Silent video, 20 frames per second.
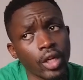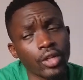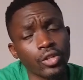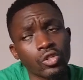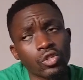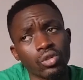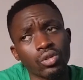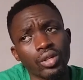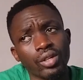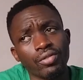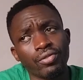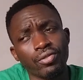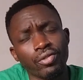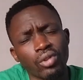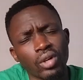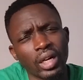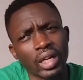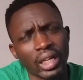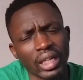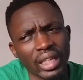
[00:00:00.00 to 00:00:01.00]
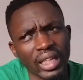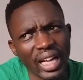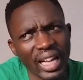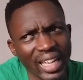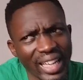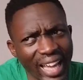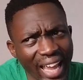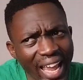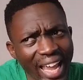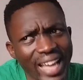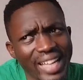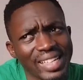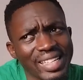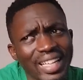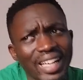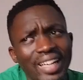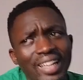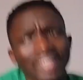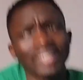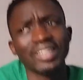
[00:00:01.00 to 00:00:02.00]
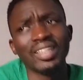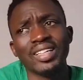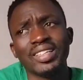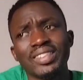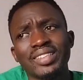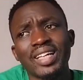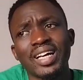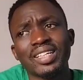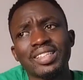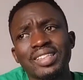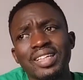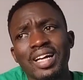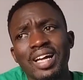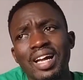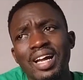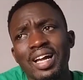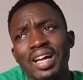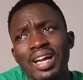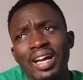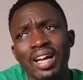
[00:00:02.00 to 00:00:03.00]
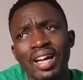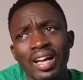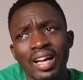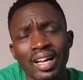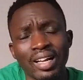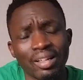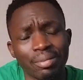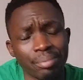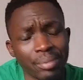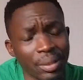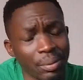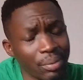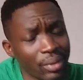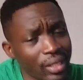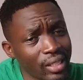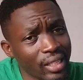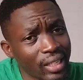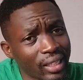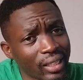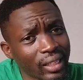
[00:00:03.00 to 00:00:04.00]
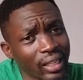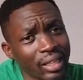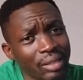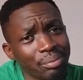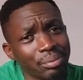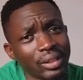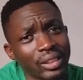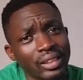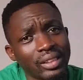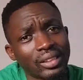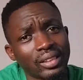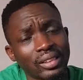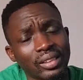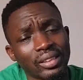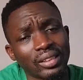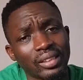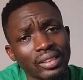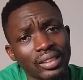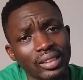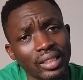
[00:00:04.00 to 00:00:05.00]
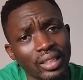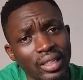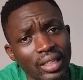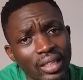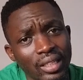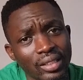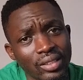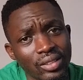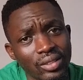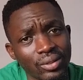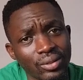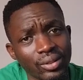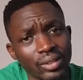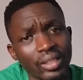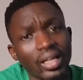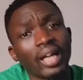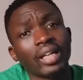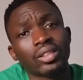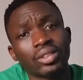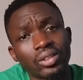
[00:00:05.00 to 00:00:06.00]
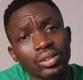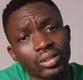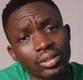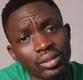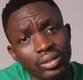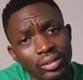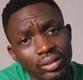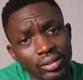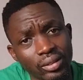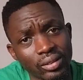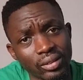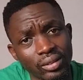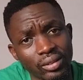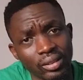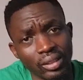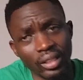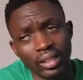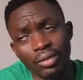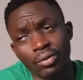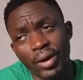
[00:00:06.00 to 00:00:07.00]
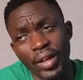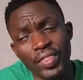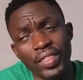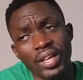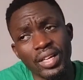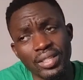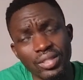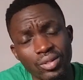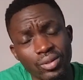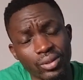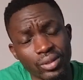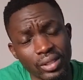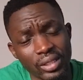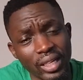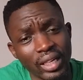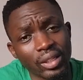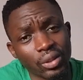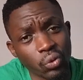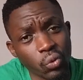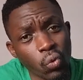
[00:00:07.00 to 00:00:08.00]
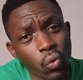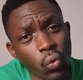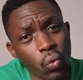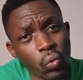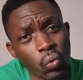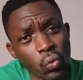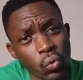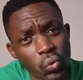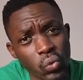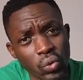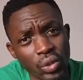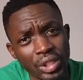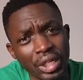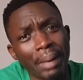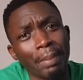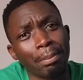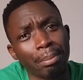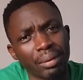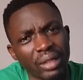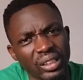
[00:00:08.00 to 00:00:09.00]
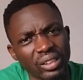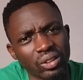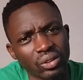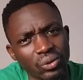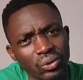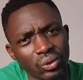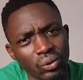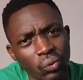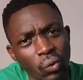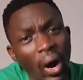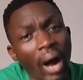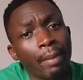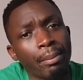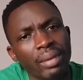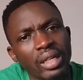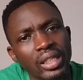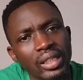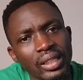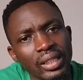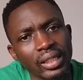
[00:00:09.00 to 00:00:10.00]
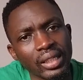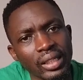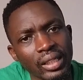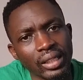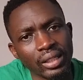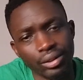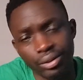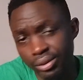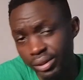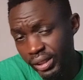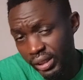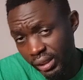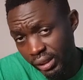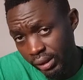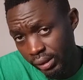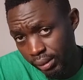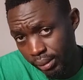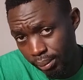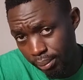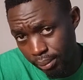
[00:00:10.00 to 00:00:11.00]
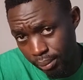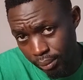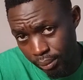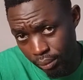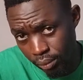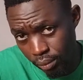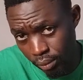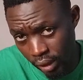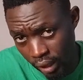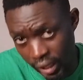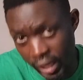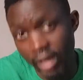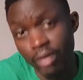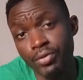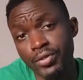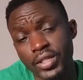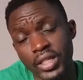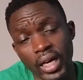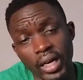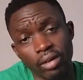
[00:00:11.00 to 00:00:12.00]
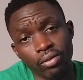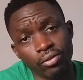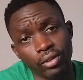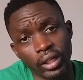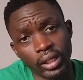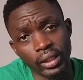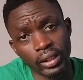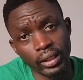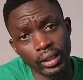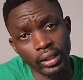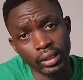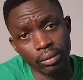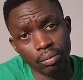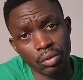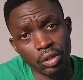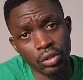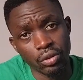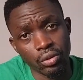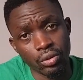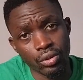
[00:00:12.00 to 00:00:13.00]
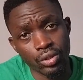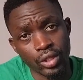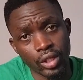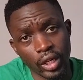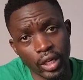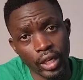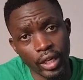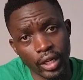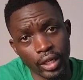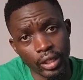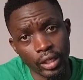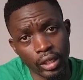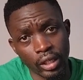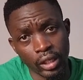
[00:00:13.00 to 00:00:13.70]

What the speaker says: So if you are in an area that maybe the climate is not that, the weather is not that temperate or warming, you need enough sulfur, because it